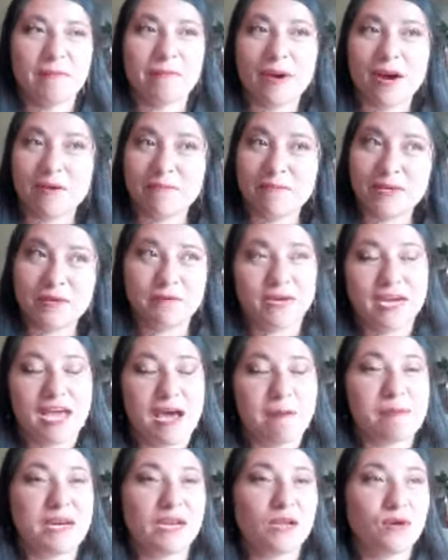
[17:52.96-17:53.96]
apartment
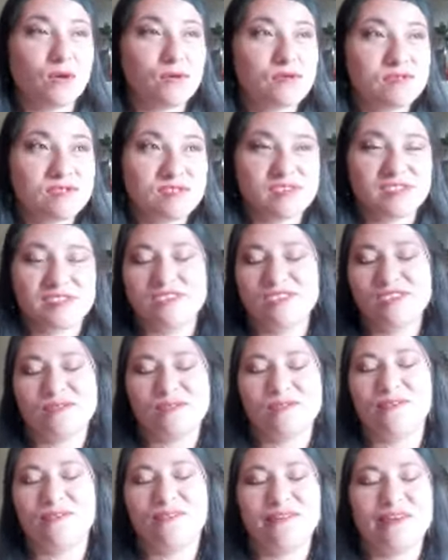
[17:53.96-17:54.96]
when I'm
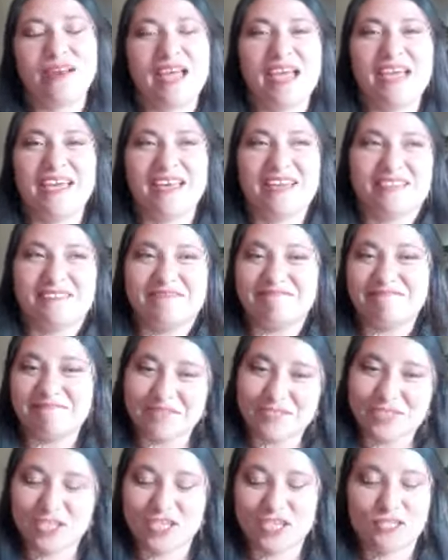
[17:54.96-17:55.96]
alone, you know, like
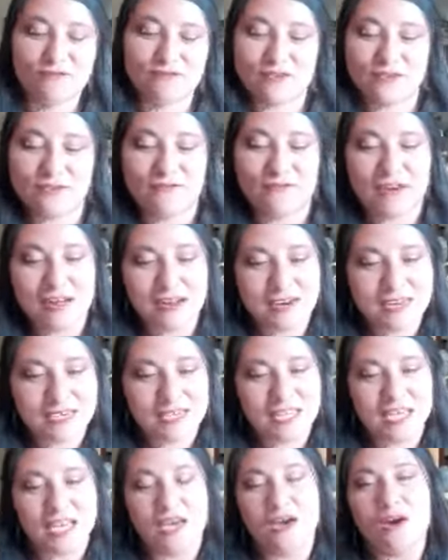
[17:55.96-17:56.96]
just for
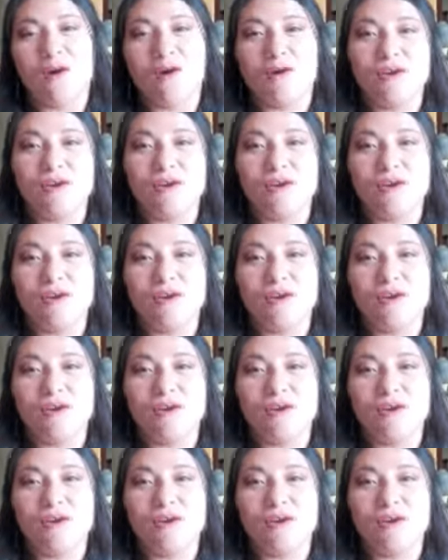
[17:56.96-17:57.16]
fun.